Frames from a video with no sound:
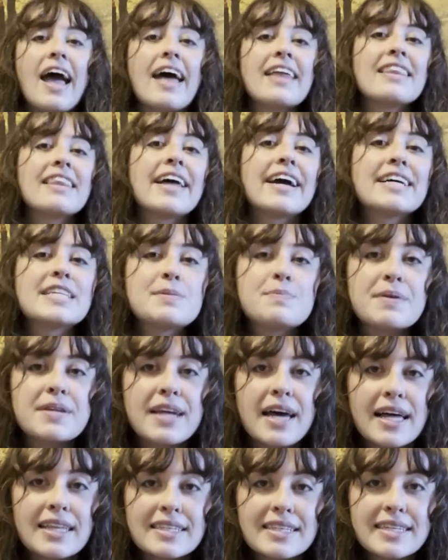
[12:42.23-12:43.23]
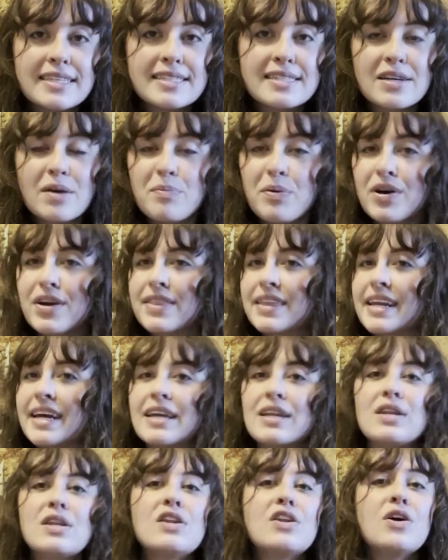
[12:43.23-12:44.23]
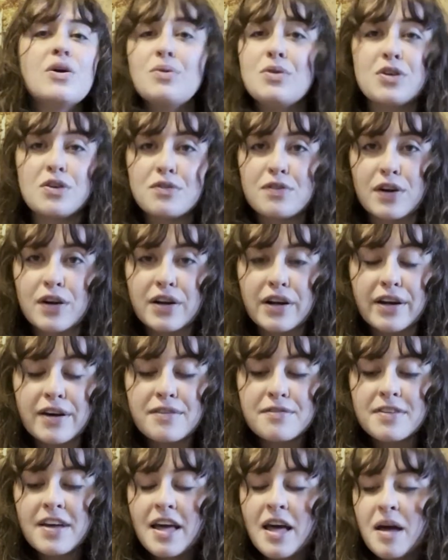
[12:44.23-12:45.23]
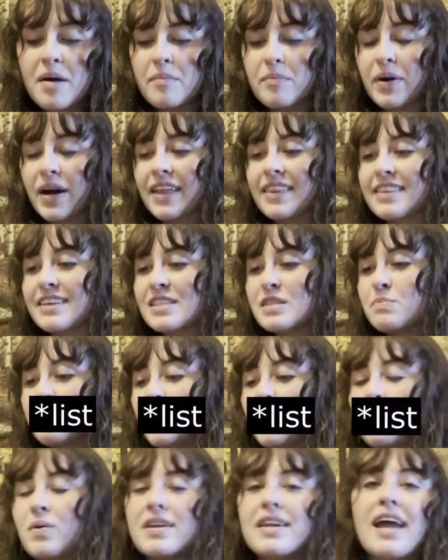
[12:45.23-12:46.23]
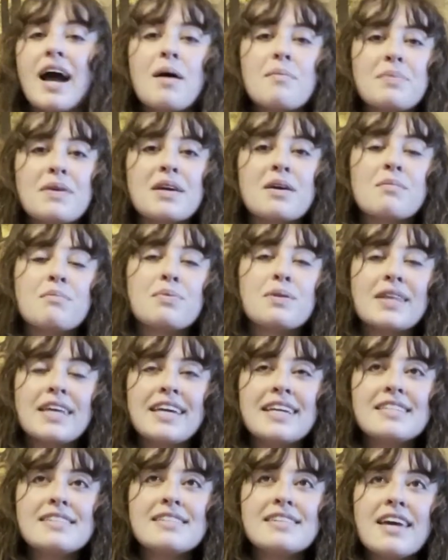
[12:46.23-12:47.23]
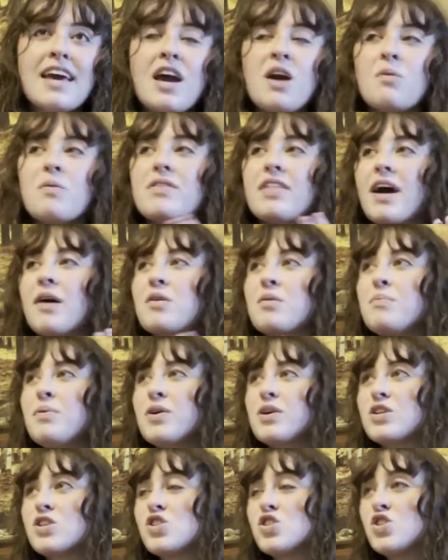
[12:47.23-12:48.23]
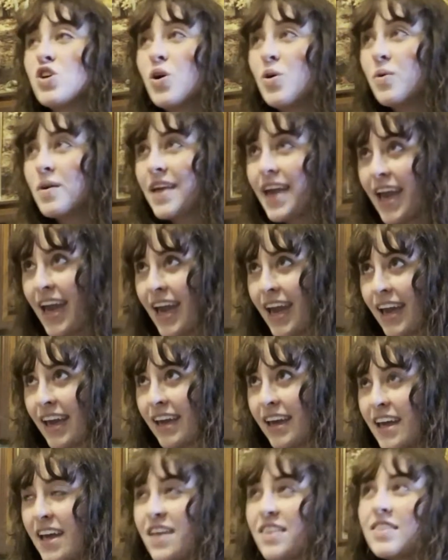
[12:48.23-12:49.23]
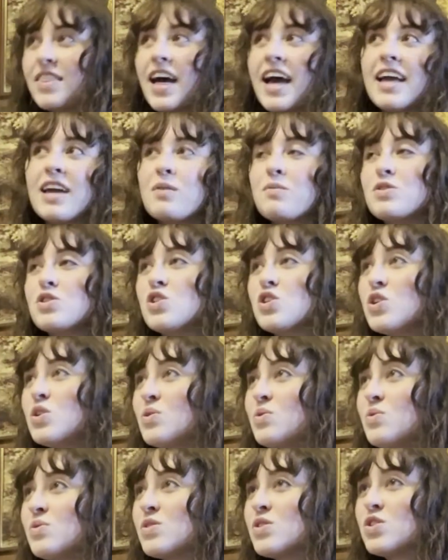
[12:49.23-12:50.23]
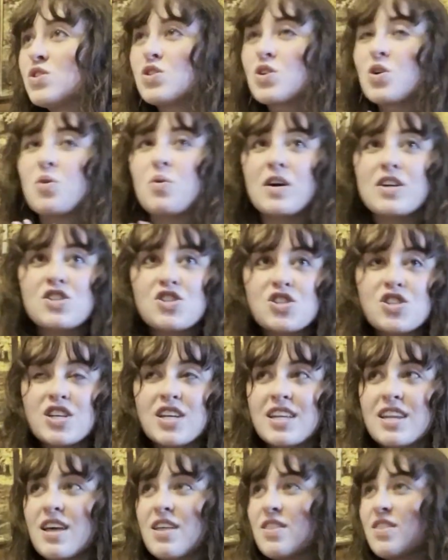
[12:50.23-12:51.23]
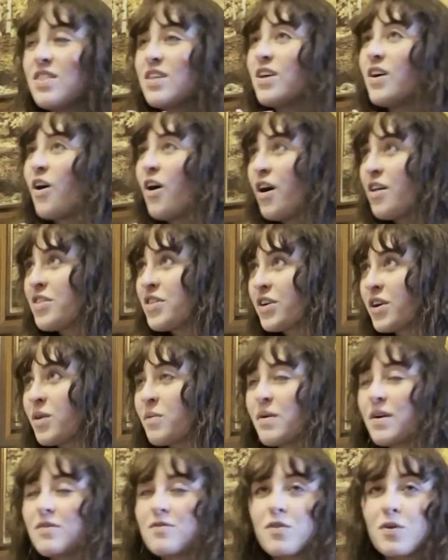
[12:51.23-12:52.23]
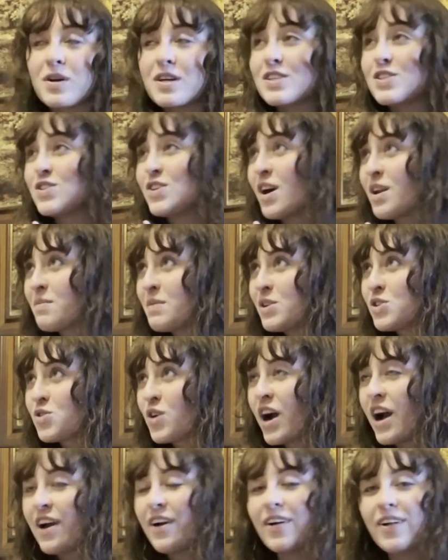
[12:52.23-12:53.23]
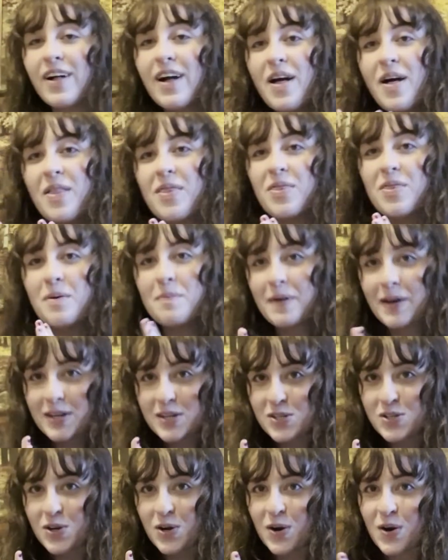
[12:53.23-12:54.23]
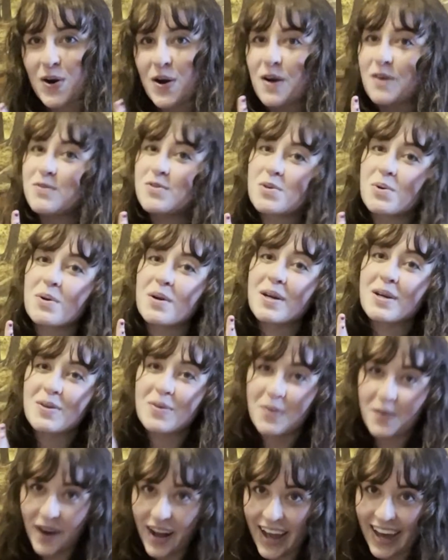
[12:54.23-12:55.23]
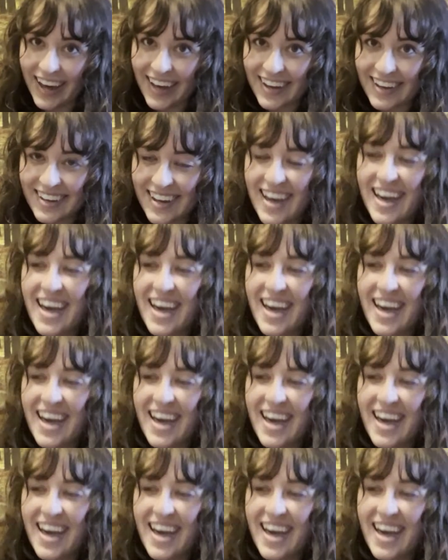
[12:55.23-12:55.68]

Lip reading: And last but not least, a book that I know you've heard of, but this book would not be complete without a book so gay that it was used to question the author for his sodomy trial, The Picture of Dorian Gray